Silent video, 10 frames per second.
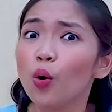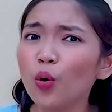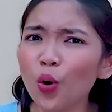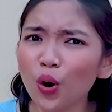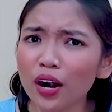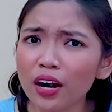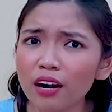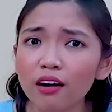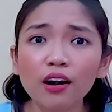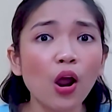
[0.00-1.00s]
Or
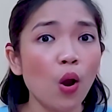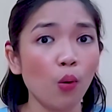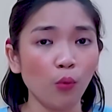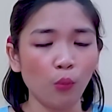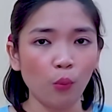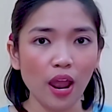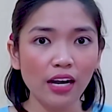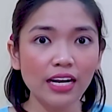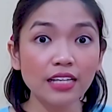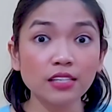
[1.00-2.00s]

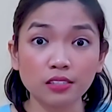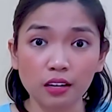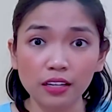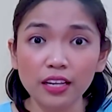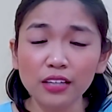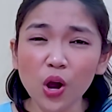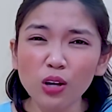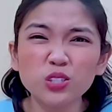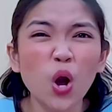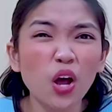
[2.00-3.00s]
wearing sunny
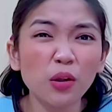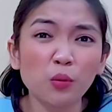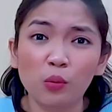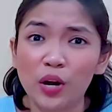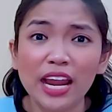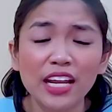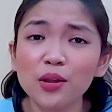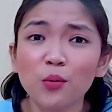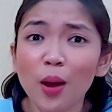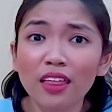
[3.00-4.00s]
clothes on a
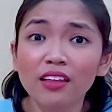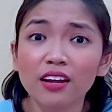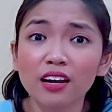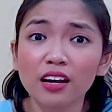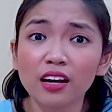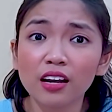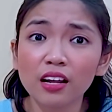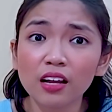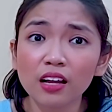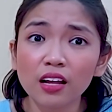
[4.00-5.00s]
rainy weather.
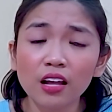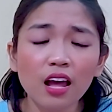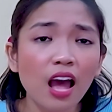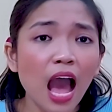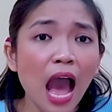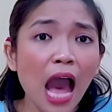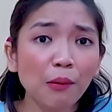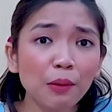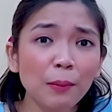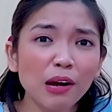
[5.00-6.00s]

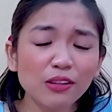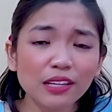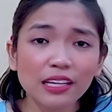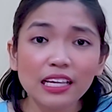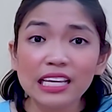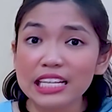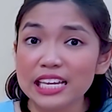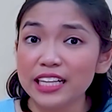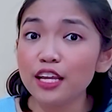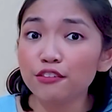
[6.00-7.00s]
How about
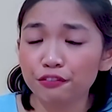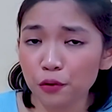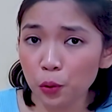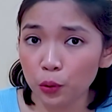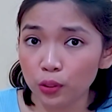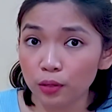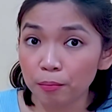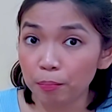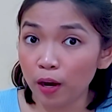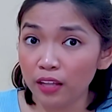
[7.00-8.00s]
eating food,
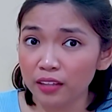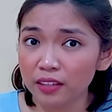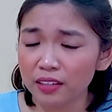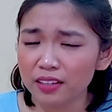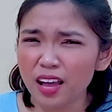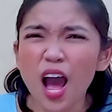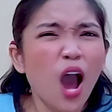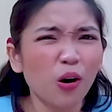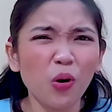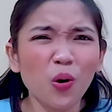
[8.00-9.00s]
but
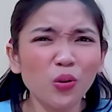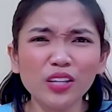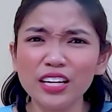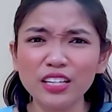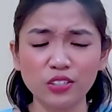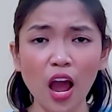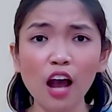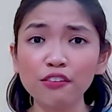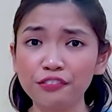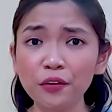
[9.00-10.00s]
only
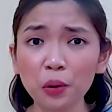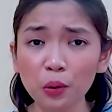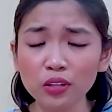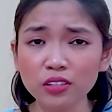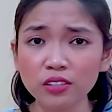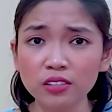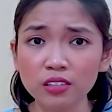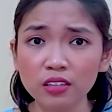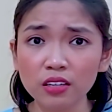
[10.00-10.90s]
junk foods?